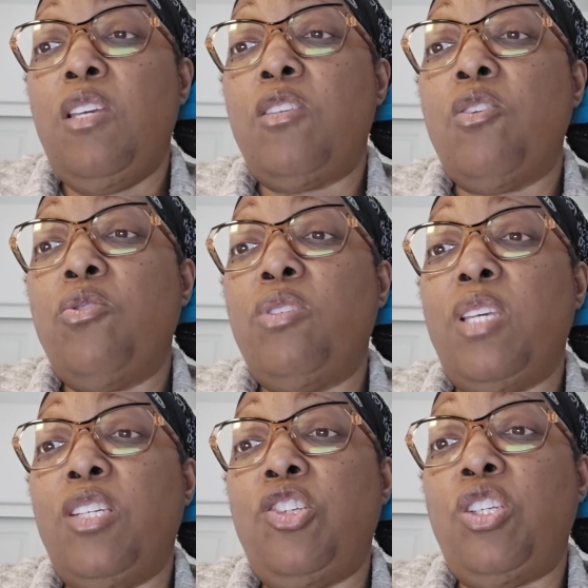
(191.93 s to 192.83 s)

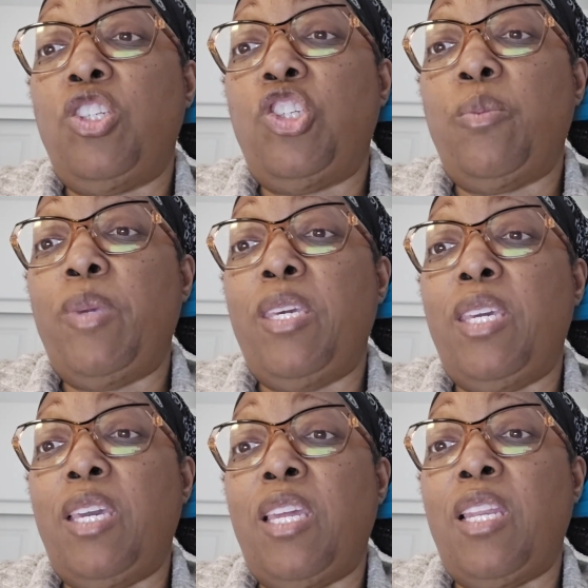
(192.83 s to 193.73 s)
Solarization should
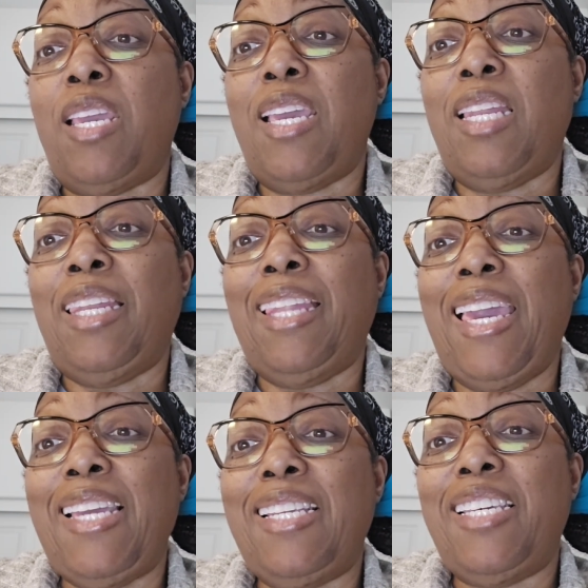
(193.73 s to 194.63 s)
begin in
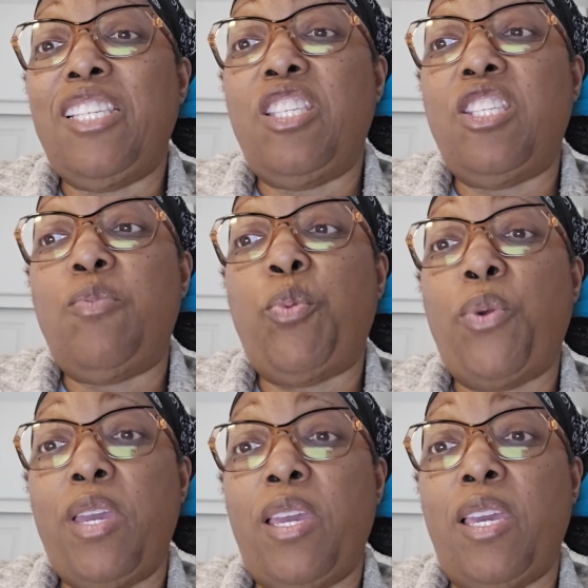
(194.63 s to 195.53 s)
late
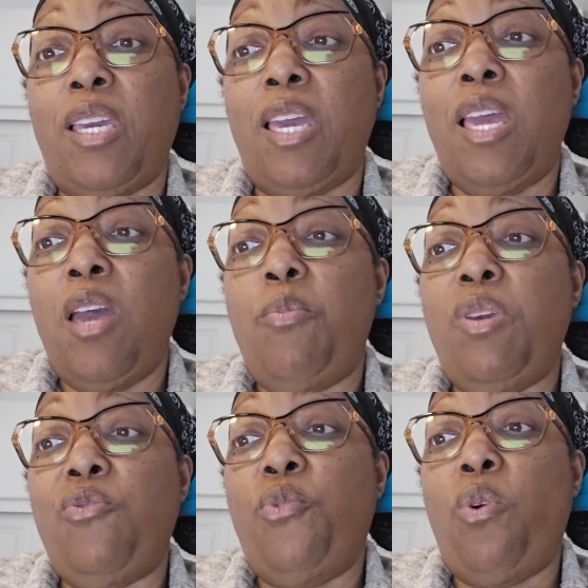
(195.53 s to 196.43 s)
spring,
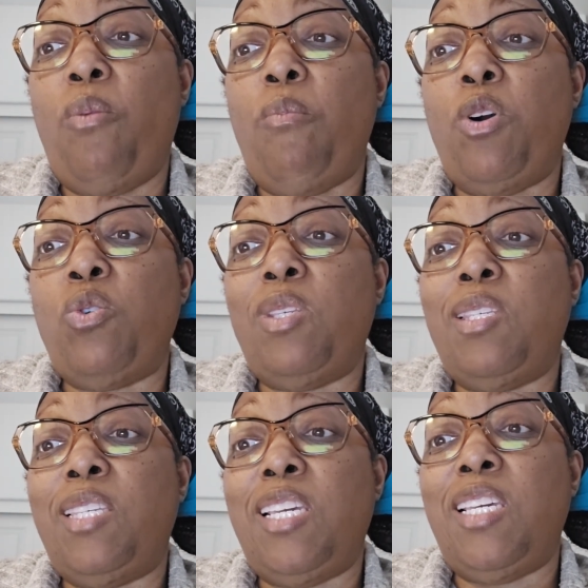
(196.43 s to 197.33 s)
before most
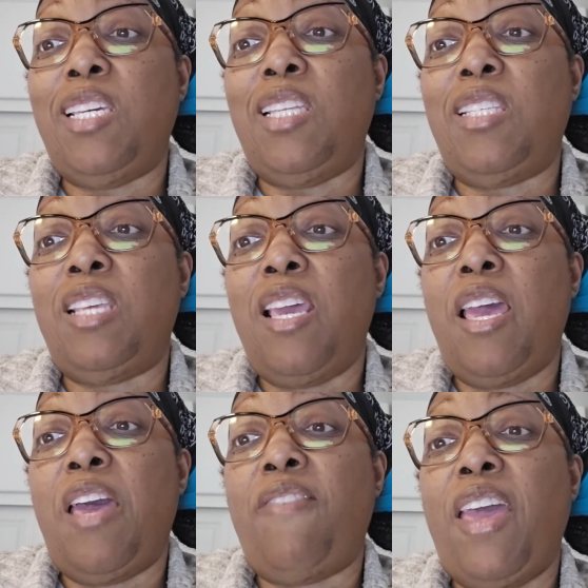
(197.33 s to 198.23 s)
seeds
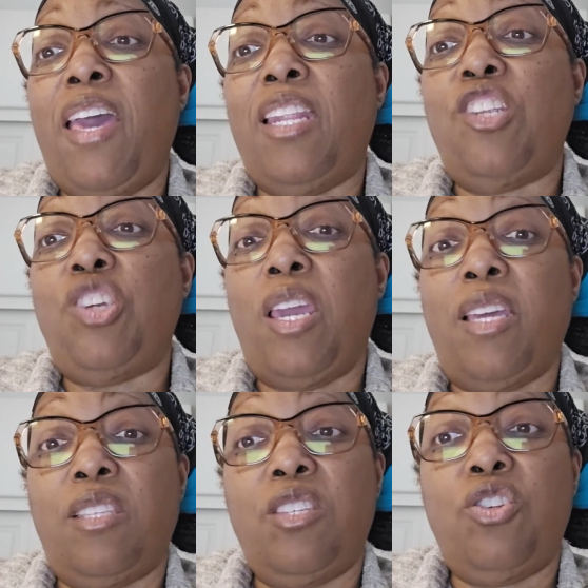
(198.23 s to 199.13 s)
have had a
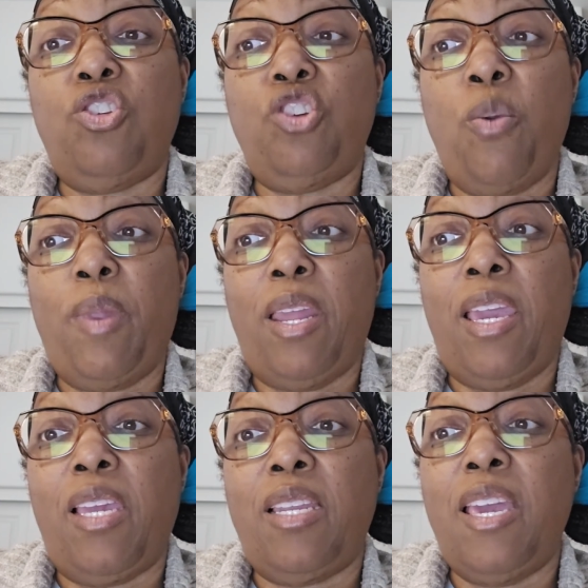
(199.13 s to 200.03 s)
chance to
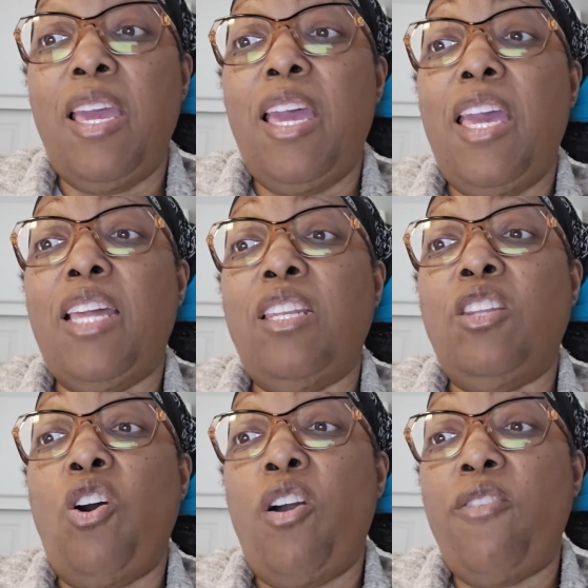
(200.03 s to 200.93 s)
germinate
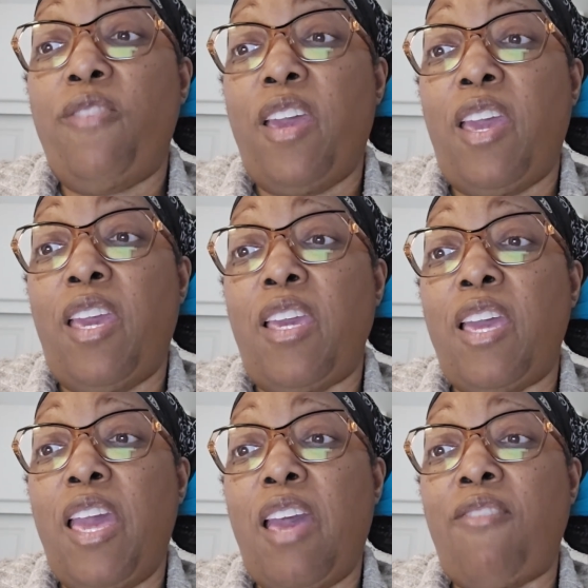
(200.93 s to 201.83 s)
and larvae
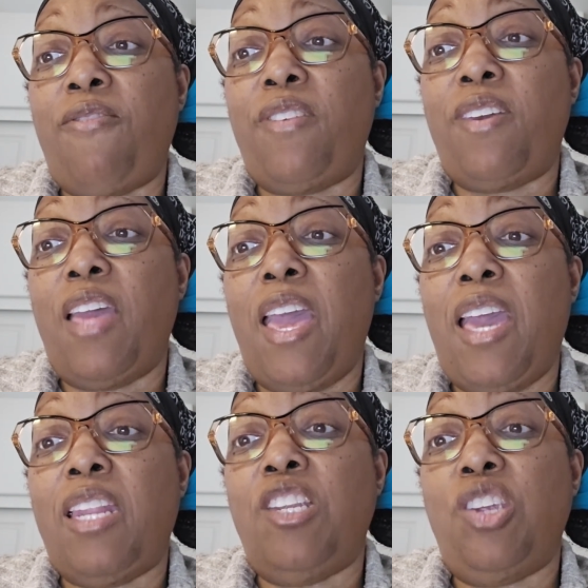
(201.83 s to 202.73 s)
have
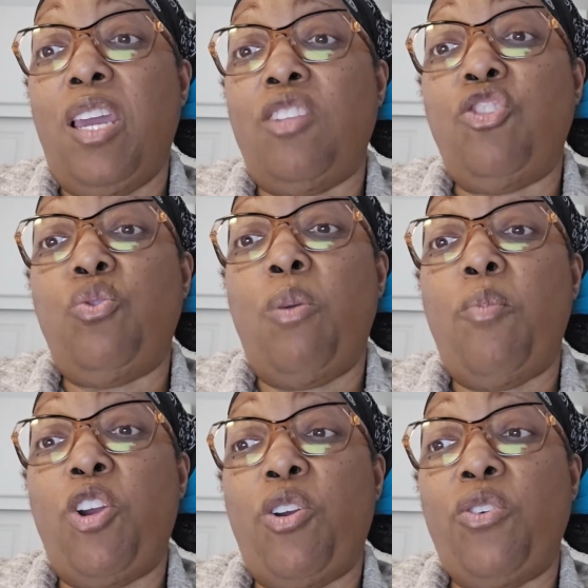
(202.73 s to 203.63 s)
had a chance to
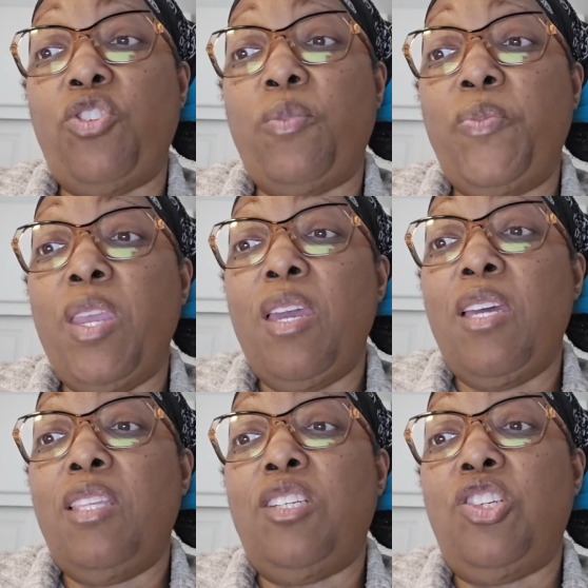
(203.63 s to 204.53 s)
emerge.
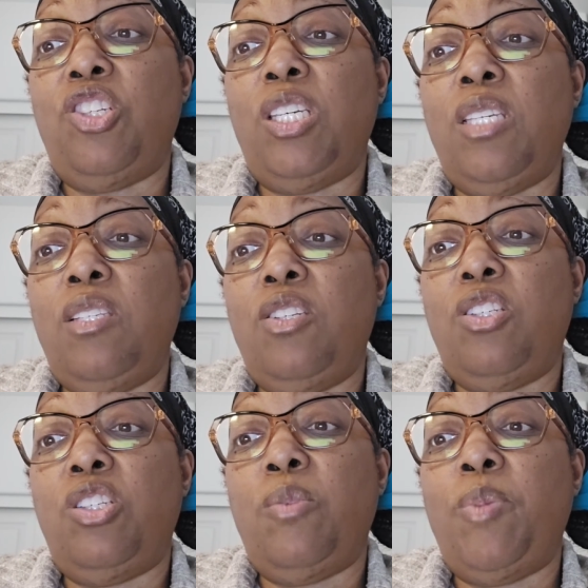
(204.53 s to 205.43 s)
The
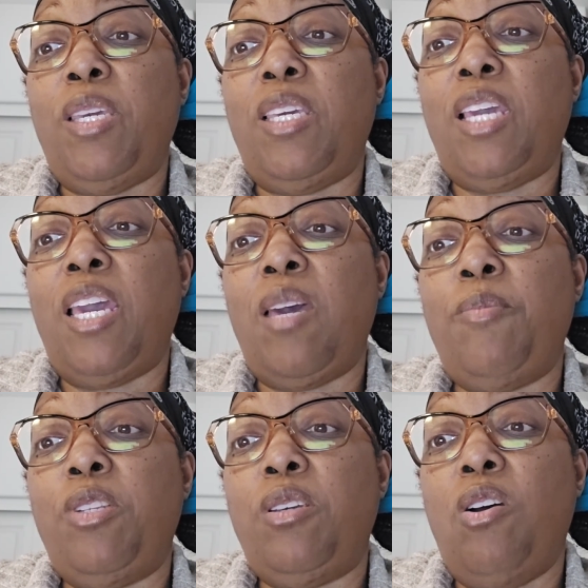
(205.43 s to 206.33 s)
sheets should be
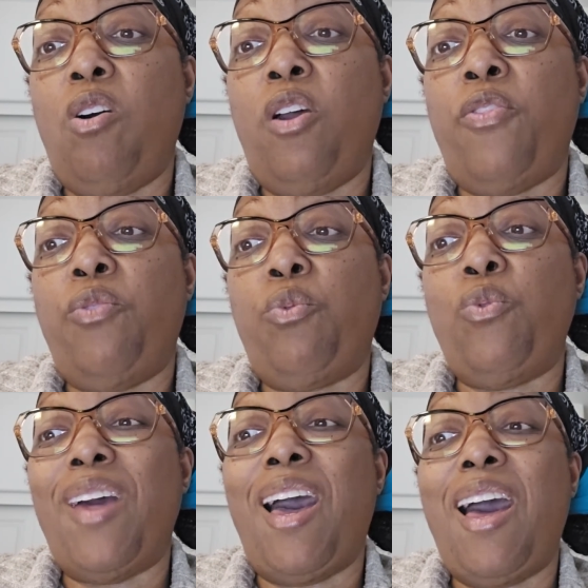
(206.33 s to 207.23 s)
kept on
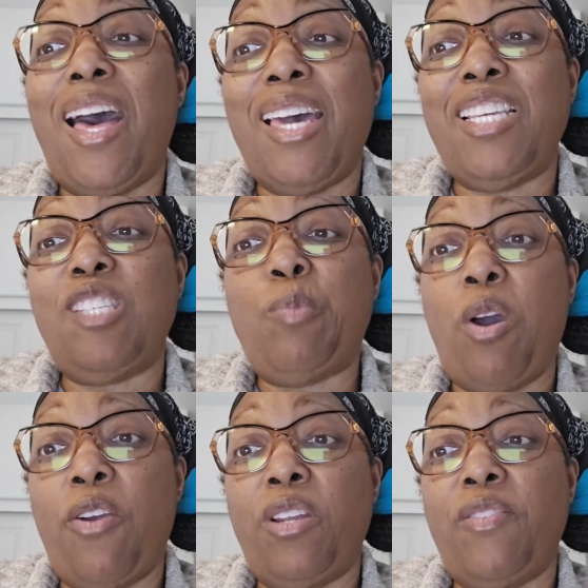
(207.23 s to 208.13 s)
through the hottest
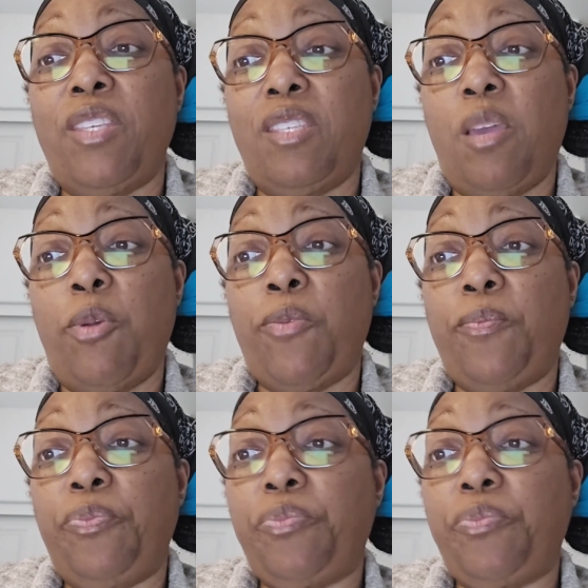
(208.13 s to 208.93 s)
part of the summer.